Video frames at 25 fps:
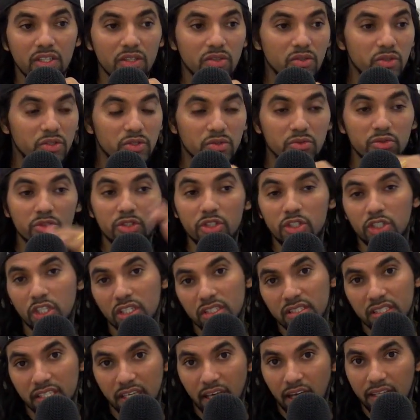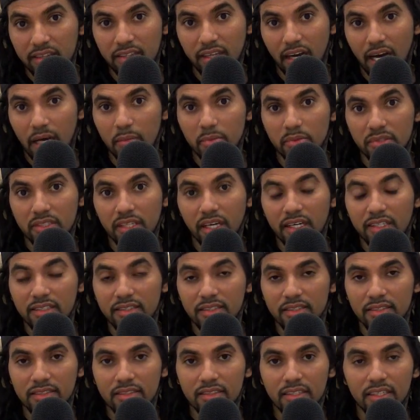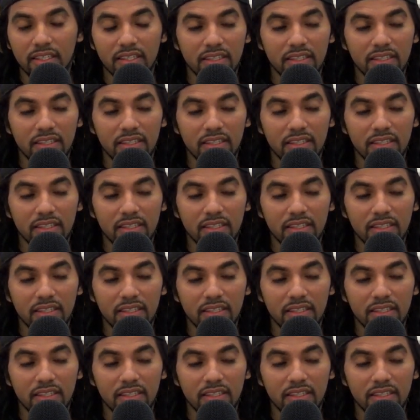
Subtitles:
Or you just got the appetizer,